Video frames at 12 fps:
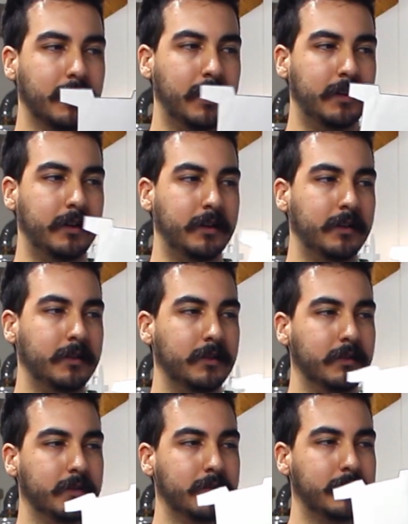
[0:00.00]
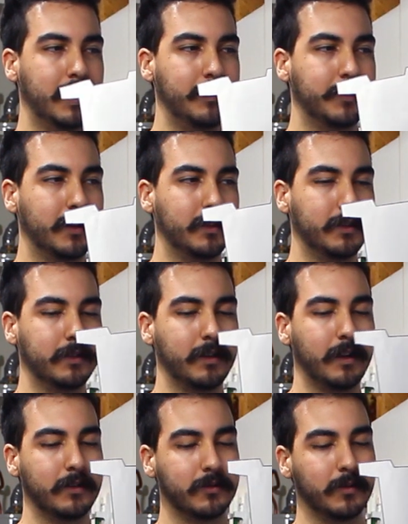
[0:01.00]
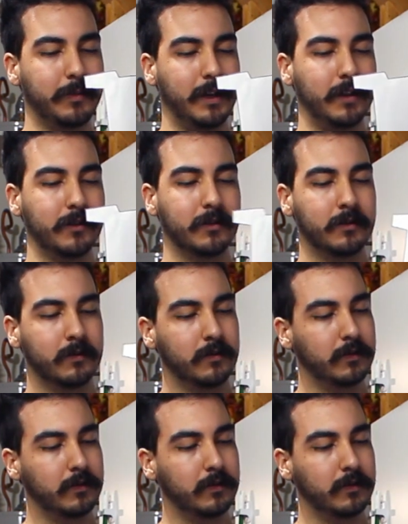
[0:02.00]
and I taped on this extra pattern